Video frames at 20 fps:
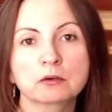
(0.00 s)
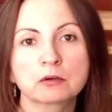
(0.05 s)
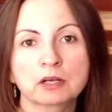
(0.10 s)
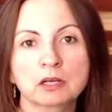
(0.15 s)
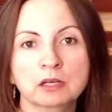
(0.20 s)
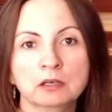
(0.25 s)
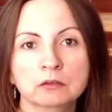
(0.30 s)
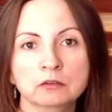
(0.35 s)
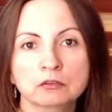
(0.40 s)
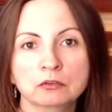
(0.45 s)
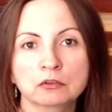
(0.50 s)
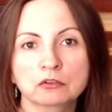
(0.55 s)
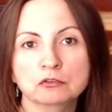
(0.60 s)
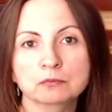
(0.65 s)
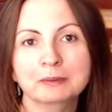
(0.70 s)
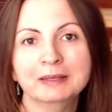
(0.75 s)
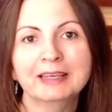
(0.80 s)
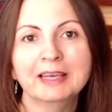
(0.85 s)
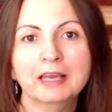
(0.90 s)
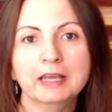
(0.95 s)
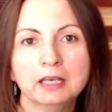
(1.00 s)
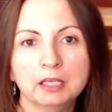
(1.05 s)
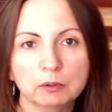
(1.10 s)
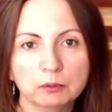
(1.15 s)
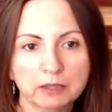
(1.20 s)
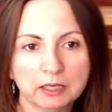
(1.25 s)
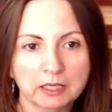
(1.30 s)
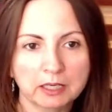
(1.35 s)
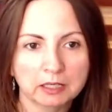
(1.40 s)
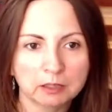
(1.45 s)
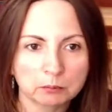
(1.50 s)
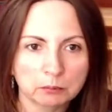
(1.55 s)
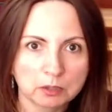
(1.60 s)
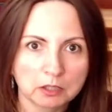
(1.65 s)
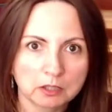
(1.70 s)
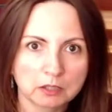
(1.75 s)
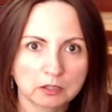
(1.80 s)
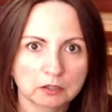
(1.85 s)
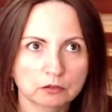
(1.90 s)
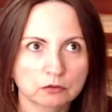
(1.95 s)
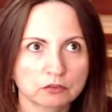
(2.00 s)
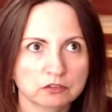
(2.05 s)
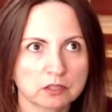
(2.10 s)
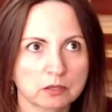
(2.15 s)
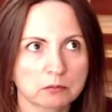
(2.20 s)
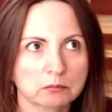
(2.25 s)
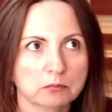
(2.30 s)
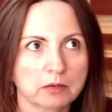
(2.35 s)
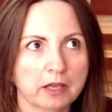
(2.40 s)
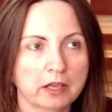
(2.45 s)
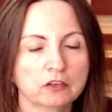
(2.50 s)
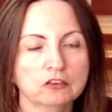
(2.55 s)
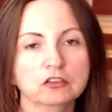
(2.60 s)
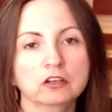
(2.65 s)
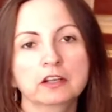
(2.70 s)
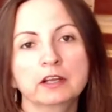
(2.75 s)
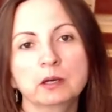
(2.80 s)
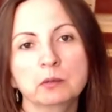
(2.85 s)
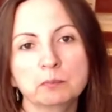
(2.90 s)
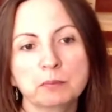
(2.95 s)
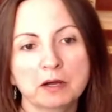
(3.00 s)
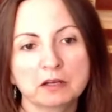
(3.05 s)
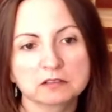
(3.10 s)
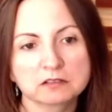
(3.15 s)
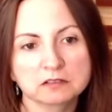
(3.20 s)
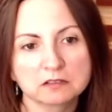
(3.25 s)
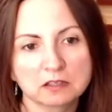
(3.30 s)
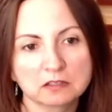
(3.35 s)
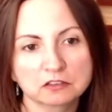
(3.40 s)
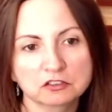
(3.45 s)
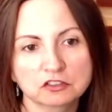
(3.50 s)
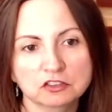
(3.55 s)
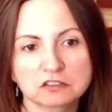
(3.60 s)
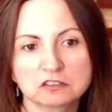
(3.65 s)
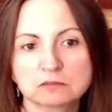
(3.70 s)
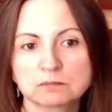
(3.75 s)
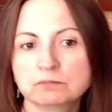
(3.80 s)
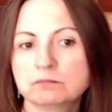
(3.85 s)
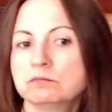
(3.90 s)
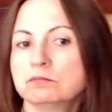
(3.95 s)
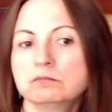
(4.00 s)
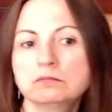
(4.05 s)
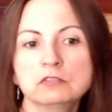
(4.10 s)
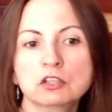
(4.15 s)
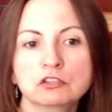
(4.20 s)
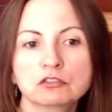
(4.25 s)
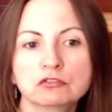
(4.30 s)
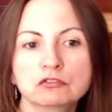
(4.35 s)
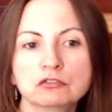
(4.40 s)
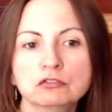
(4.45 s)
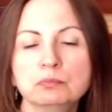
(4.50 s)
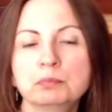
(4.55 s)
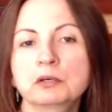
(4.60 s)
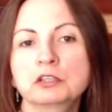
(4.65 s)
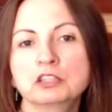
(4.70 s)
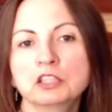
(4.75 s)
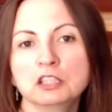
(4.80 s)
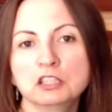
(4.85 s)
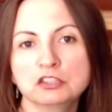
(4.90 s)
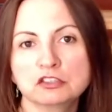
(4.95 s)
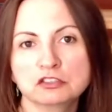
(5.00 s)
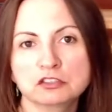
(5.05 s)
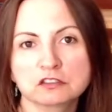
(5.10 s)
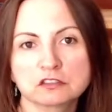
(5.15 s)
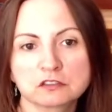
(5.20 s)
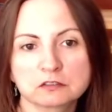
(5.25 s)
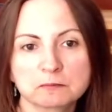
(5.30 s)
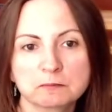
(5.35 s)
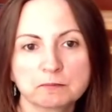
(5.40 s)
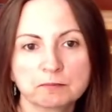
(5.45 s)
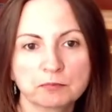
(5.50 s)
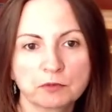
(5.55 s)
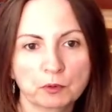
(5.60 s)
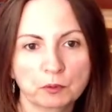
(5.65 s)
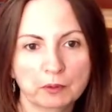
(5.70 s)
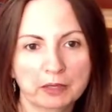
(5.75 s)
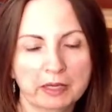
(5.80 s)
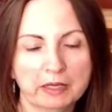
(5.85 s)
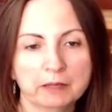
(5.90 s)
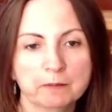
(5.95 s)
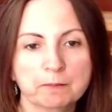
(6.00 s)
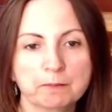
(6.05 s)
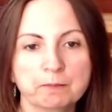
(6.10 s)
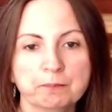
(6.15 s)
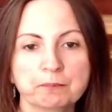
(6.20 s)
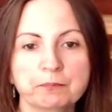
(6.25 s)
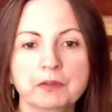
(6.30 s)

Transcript: You can add them to your spaghetti. You can add them to some angel hair pasta, and just, they're super delicious, okay?